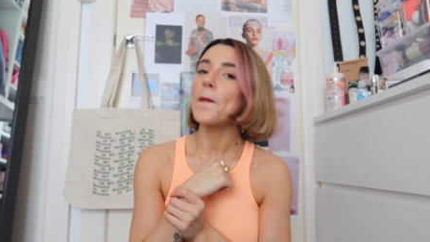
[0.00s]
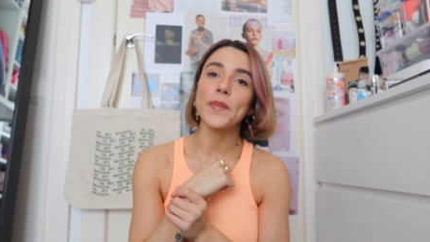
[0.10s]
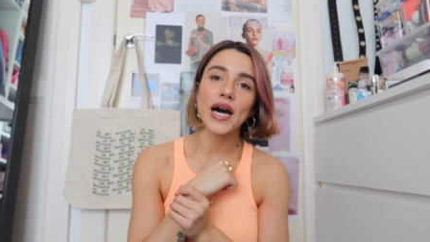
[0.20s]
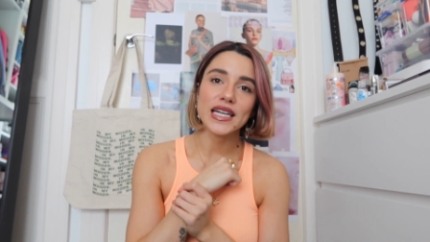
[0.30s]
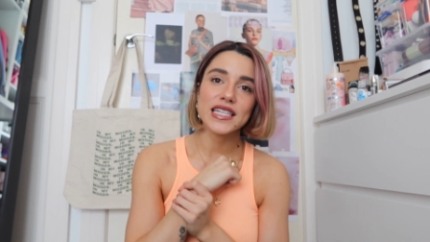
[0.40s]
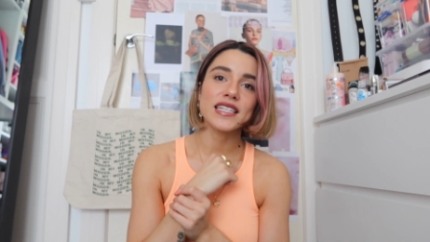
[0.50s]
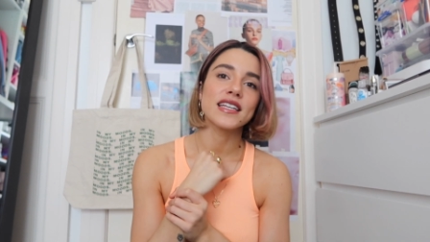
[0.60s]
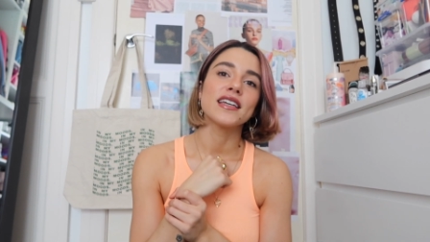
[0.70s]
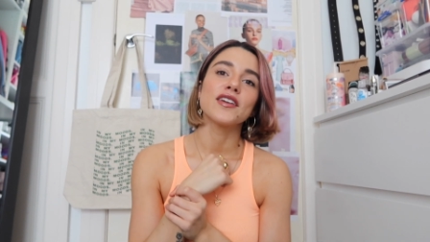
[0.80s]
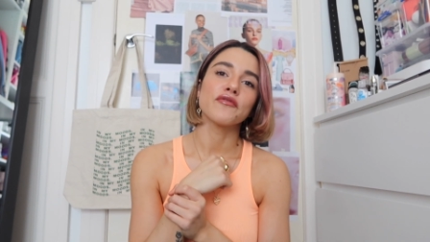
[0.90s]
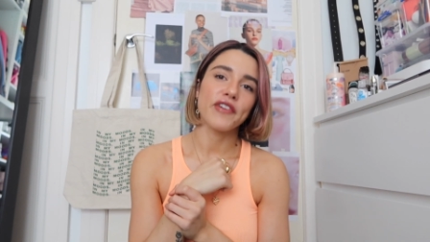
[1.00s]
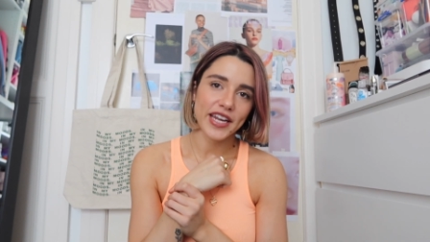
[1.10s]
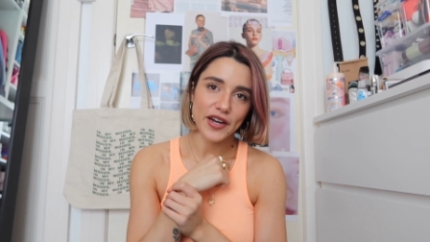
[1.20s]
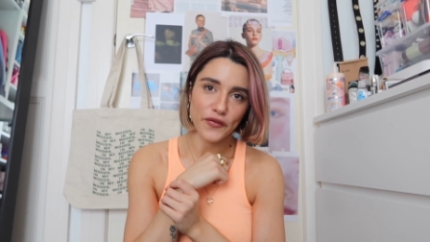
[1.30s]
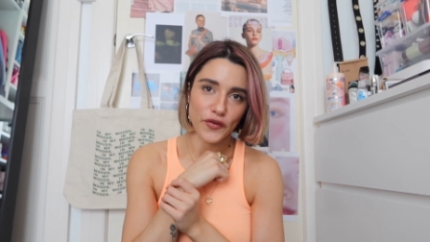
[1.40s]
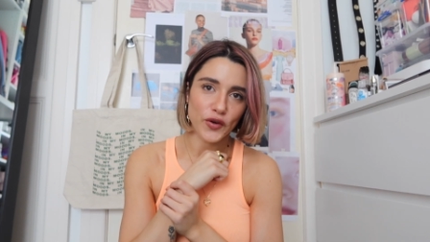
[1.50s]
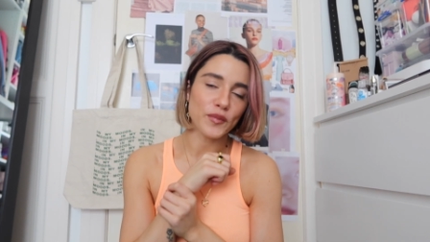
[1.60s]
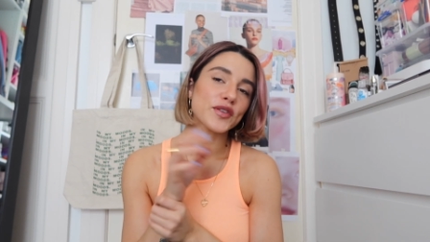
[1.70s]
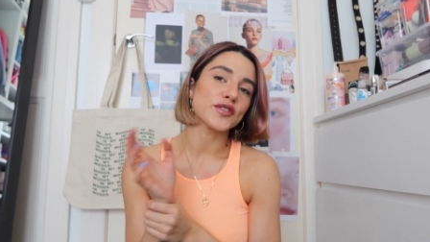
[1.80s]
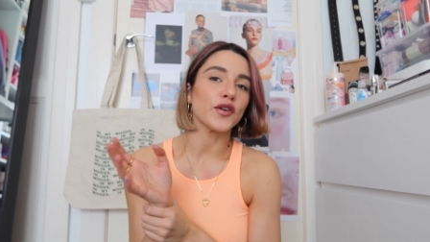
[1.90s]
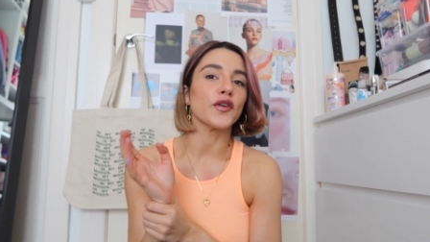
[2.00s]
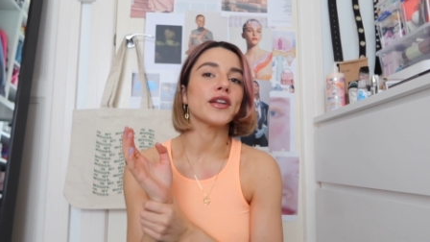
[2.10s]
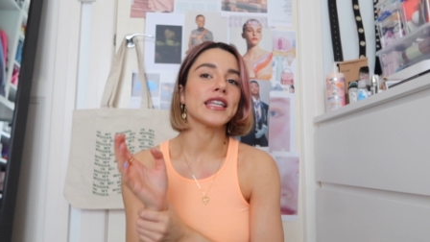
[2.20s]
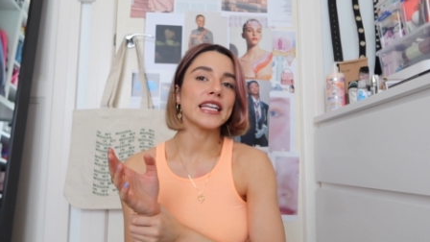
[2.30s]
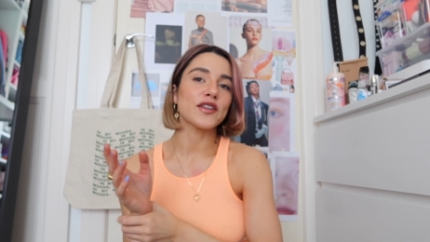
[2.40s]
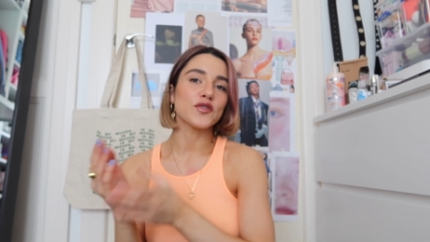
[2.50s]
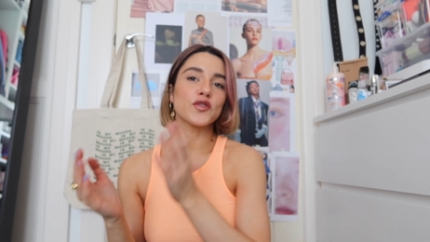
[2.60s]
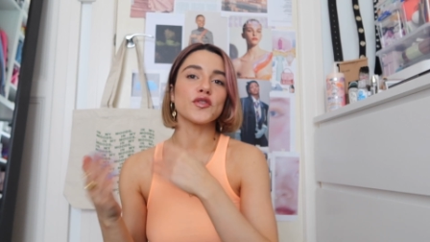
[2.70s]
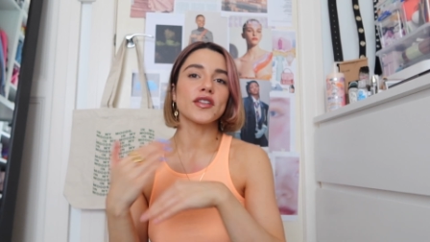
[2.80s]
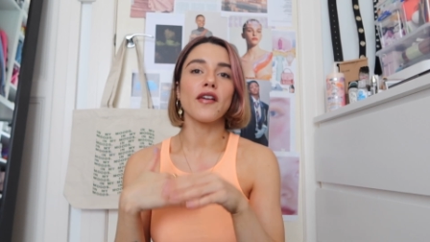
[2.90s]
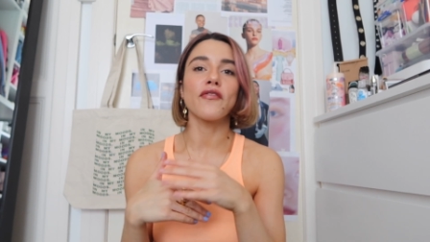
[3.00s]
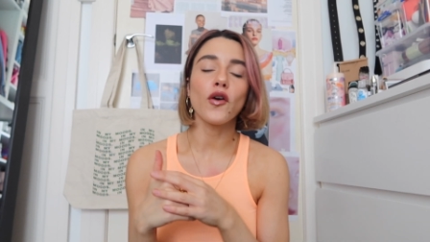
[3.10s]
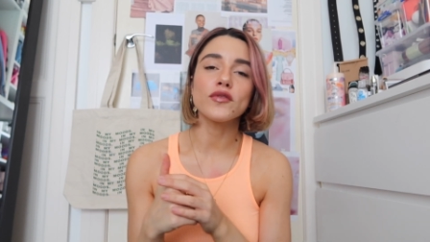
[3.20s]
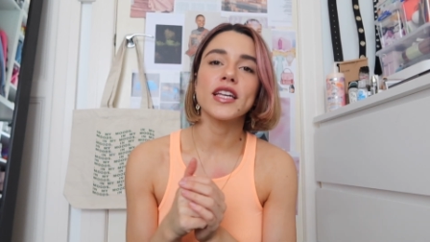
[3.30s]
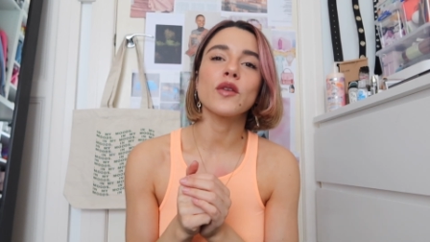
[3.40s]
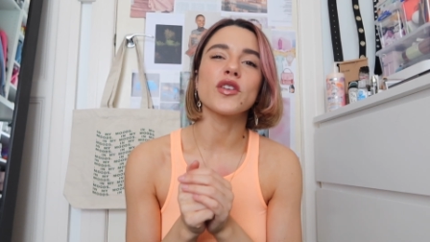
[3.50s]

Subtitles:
but ran out of room, so needed to start folding,